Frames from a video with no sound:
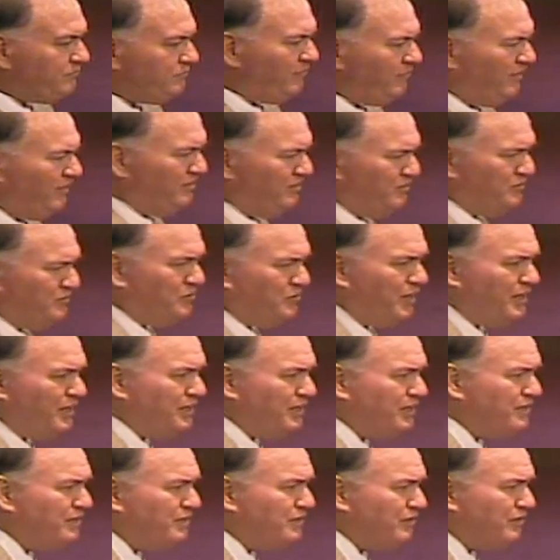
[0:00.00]
they're trying to
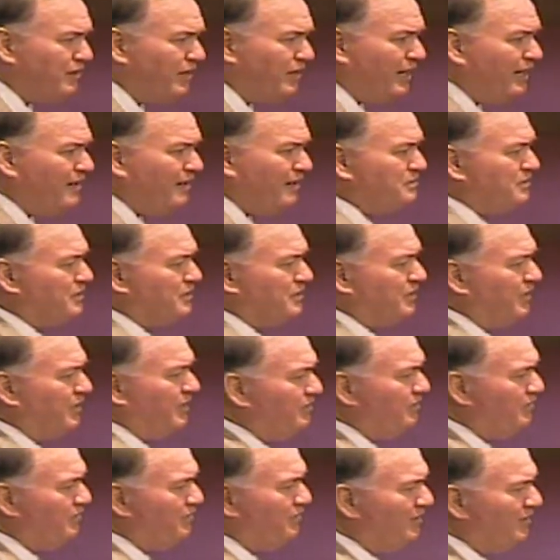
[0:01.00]
get their lives
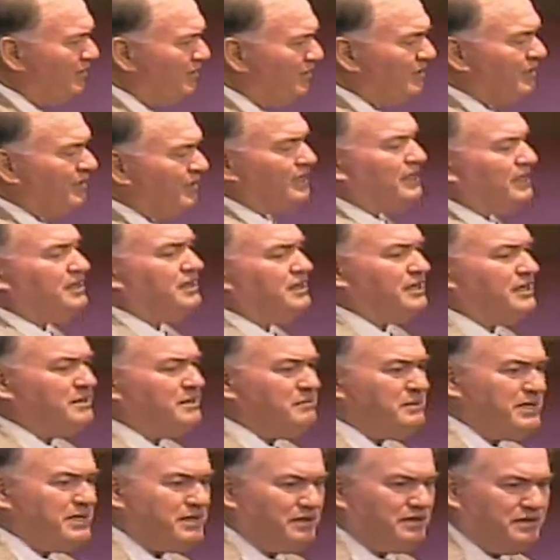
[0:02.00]
together and then they
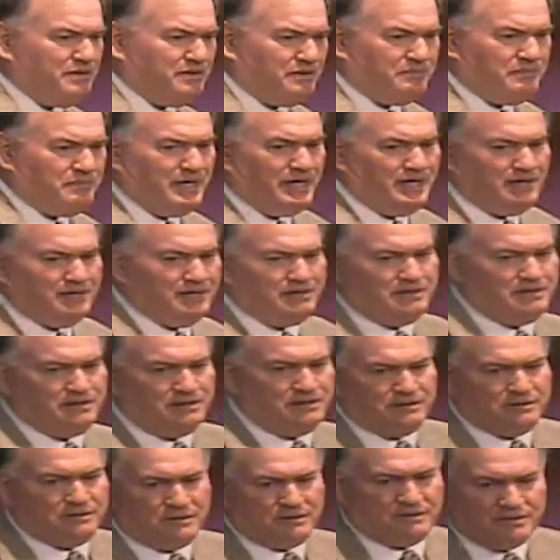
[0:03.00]
make another bad
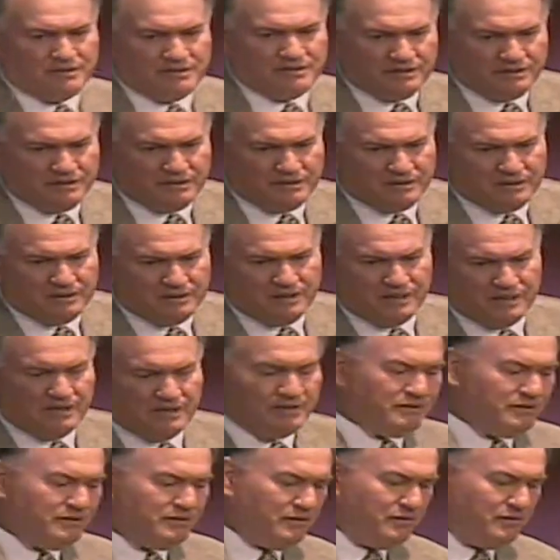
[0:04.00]
decision and
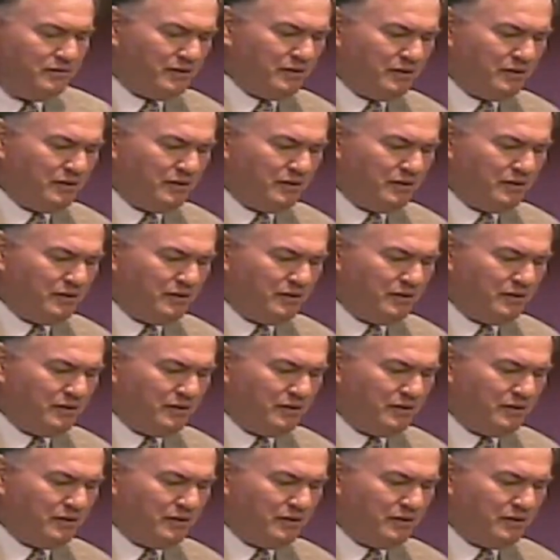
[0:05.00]
so they go